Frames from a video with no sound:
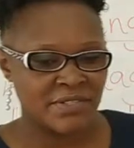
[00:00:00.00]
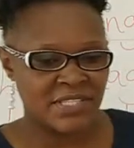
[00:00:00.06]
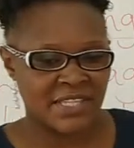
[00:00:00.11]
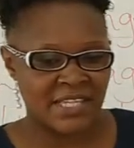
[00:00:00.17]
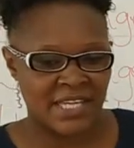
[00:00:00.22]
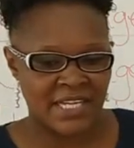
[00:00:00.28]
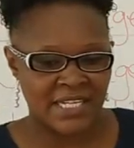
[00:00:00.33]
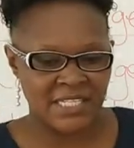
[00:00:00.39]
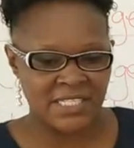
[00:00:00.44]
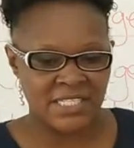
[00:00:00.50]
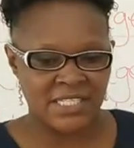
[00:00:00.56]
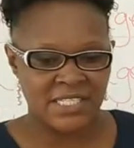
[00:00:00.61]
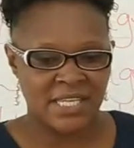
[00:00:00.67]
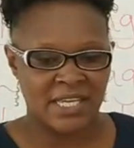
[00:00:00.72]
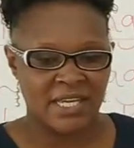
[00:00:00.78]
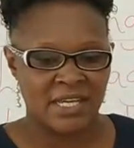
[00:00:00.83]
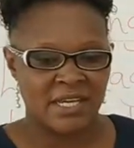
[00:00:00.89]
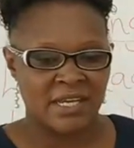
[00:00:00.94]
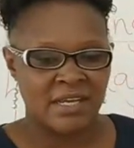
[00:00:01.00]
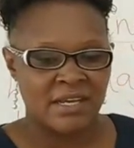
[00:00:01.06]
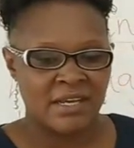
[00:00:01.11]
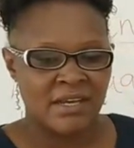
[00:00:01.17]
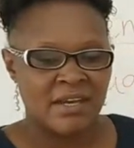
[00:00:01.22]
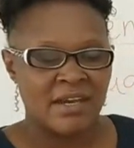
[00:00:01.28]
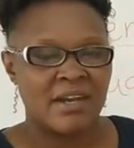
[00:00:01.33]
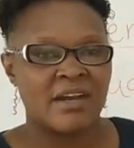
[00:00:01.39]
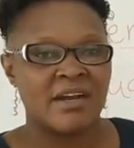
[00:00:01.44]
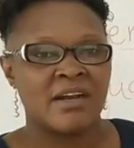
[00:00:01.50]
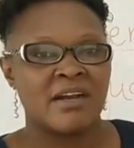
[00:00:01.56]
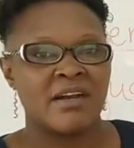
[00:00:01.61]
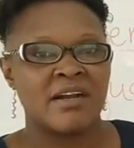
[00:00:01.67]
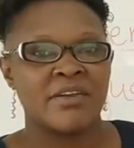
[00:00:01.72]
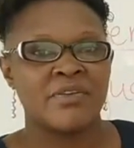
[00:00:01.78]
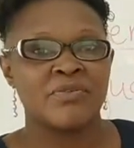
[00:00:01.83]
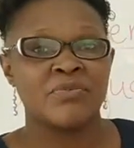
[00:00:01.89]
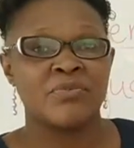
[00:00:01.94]
that
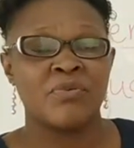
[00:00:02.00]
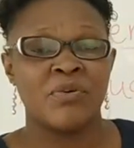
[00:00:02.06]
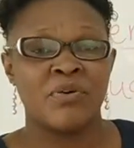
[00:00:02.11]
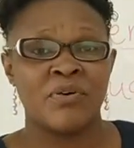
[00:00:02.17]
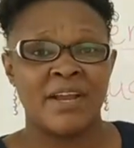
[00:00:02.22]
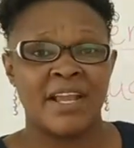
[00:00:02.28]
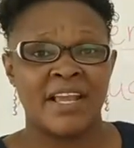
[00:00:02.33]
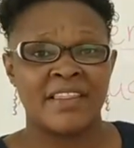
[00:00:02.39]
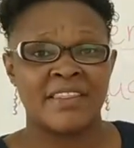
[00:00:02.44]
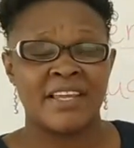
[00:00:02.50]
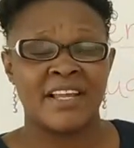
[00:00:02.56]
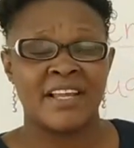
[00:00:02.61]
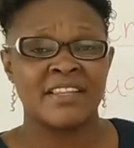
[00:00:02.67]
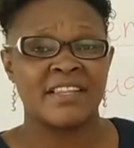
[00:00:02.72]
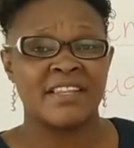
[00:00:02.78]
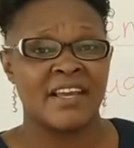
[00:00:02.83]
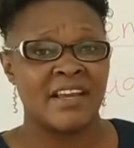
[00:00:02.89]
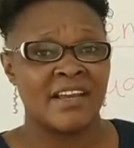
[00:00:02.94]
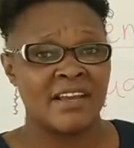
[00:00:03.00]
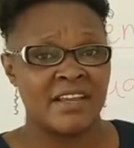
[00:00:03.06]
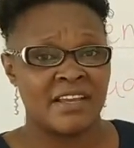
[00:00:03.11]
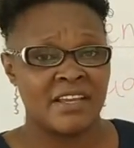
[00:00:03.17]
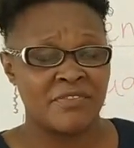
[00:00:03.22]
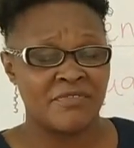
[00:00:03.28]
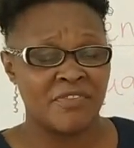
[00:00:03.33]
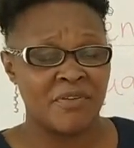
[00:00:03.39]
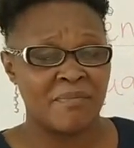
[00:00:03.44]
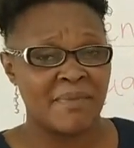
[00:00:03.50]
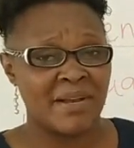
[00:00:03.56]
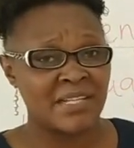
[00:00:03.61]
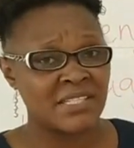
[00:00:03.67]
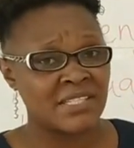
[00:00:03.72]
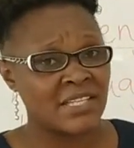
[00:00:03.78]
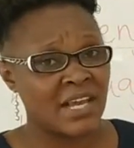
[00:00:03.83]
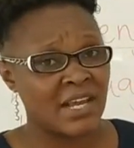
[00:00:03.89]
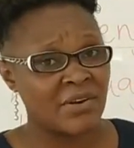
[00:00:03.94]
you go and then the
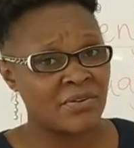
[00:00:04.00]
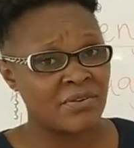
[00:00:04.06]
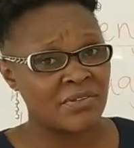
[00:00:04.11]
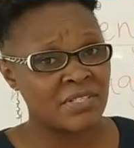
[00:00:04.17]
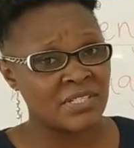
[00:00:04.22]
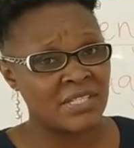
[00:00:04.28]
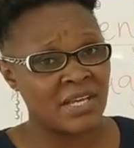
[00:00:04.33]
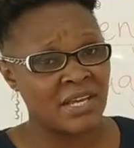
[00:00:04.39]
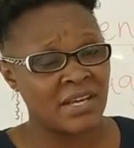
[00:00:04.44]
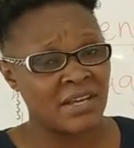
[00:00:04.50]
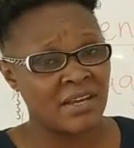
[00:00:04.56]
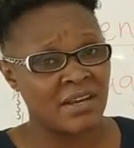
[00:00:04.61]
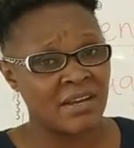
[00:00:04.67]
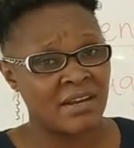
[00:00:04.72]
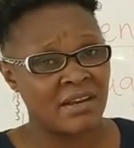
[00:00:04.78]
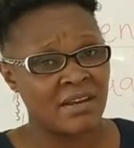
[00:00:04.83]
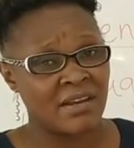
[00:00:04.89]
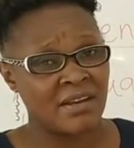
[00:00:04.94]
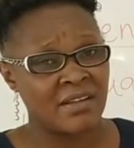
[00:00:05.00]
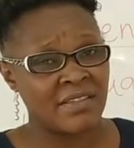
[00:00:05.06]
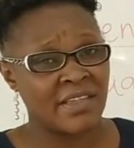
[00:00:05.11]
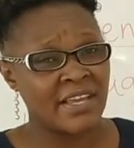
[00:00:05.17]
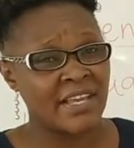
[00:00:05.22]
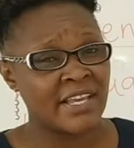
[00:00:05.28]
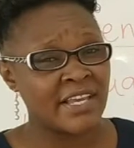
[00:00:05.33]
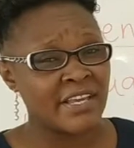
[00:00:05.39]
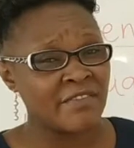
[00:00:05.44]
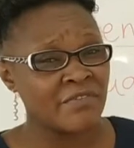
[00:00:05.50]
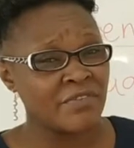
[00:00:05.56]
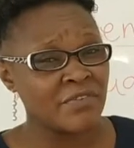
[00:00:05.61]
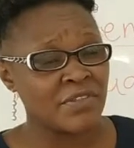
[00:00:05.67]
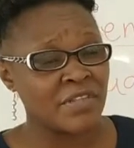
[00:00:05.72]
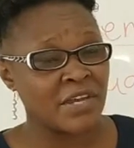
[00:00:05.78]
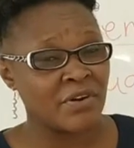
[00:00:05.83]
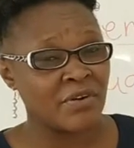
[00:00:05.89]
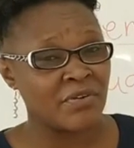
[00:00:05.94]
informants are not, they give
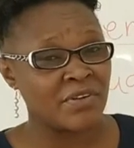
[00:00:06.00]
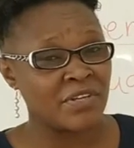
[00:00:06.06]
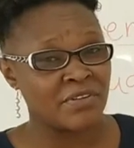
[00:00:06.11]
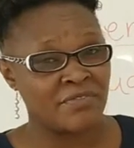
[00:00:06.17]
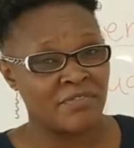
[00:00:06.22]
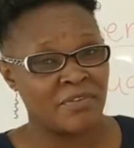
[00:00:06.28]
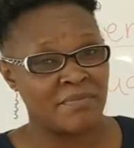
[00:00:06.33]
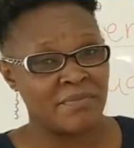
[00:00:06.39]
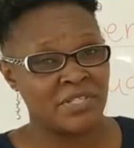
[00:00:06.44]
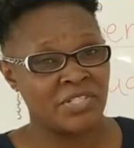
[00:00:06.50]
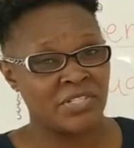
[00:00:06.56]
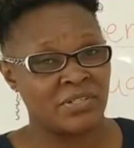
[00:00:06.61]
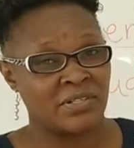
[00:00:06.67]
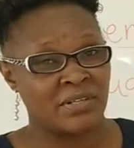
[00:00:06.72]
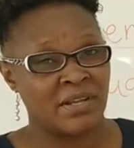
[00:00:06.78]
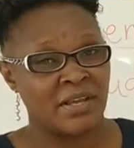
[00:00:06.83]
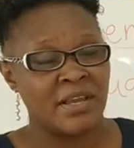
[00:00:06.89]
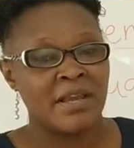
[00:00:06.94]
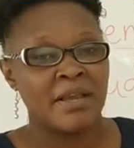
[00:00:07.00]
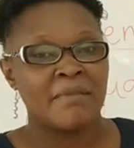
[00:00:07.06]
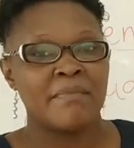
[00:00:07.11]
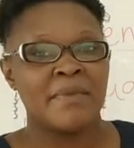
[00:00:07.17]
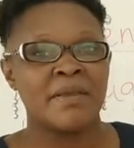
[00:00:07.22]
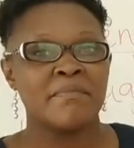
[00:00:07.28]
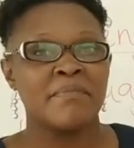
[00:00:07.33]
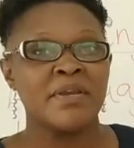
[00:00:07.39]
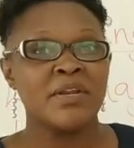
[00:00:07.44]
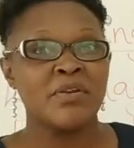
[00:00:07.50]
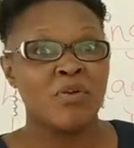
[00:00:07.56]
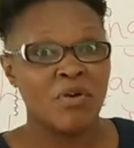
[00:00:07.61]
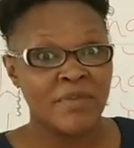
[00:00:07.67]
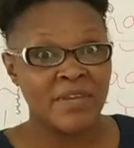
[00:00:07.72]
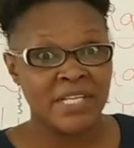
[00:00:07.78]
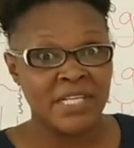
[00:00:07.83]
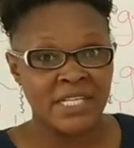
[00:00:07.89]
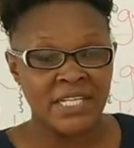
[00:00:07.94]
you the wrong information, maybe
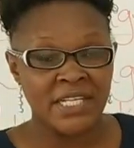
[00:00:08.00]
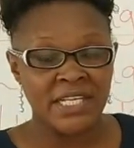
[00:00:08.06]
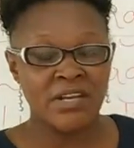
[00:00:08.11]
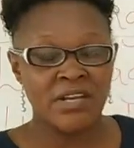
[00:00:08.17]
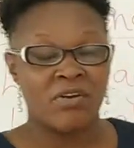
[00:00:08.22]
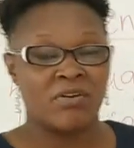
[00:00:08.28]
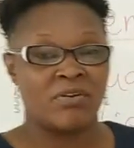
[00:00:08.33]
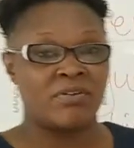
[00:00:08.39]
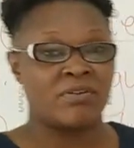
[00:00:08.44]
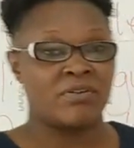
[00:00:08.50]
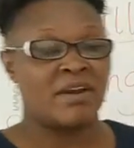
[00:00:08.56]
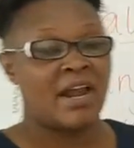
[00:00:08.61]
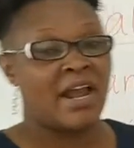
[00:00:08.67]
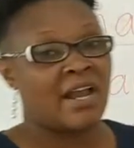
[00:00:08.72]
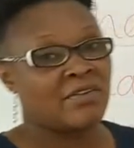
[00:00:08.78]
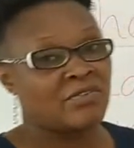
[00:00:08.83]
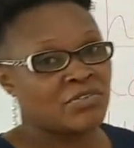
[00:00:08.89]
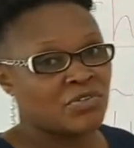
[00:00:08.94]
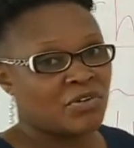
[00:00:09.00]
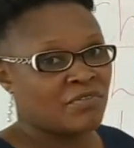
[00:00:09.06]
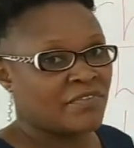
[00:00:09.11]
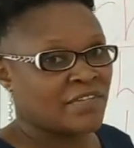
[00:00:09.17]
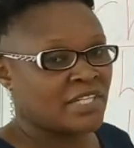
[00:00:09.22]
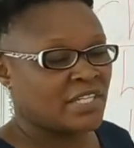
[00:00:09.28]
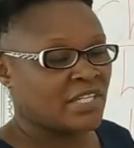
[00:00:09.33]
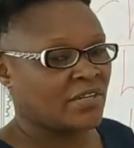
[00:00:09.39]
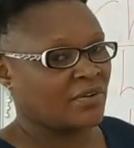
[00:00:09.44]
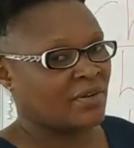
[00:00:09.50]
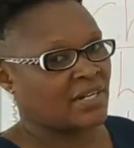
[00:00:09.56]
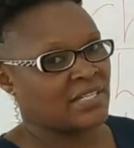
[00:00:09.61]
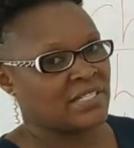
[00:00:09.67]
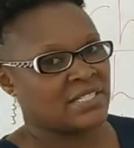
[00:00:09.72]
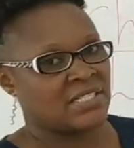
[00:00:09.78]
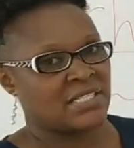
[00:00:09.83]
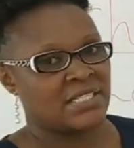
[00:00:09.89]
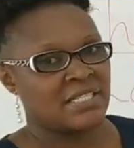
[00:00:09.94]
knowingly or out of
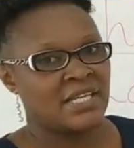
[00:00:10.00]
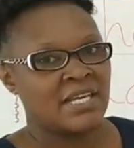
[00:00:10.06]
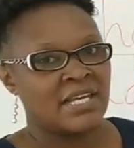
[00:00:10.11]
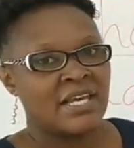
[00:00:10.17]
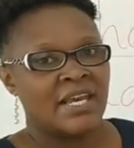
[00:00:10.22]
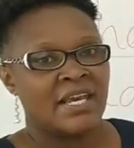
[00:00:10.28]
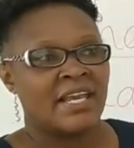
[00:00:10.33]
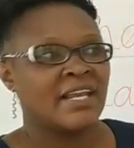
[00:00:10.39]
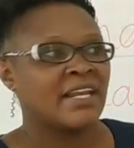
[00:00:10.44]
ignorance. And